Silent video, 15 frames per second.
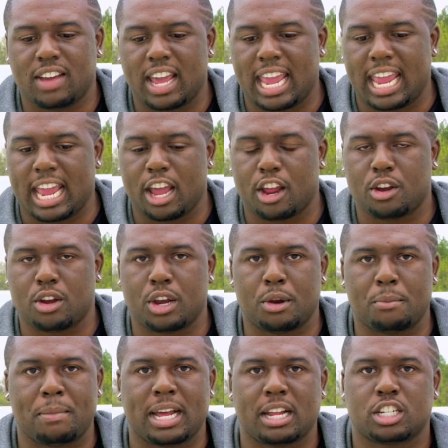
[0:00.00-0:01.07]

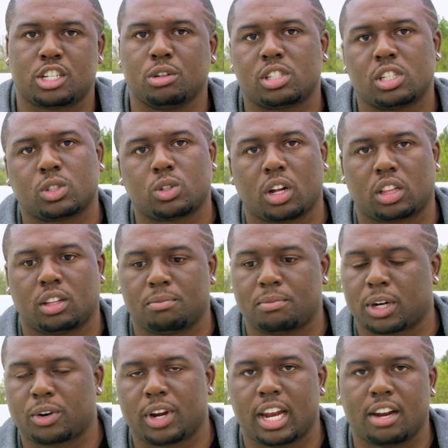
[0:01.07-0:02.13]
and my
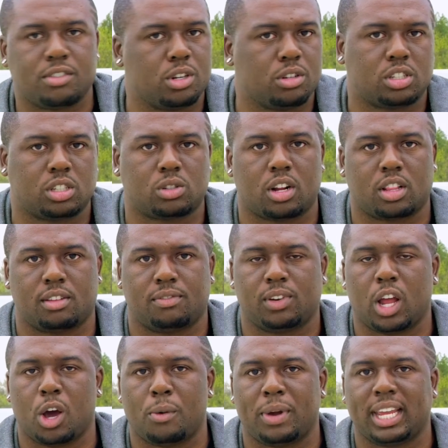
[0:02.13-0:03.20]
creative juices start to
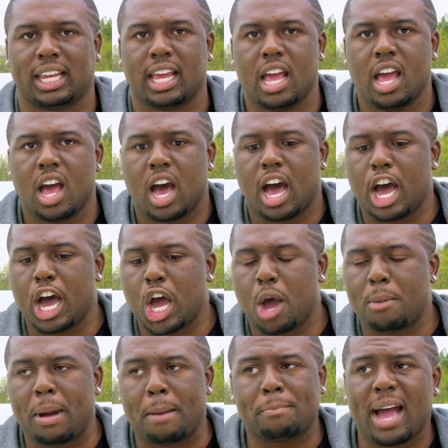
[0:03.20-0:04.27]
flowing.
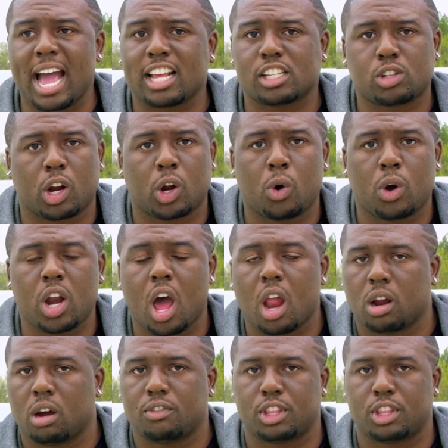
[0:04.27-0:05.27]
My mind starts going all over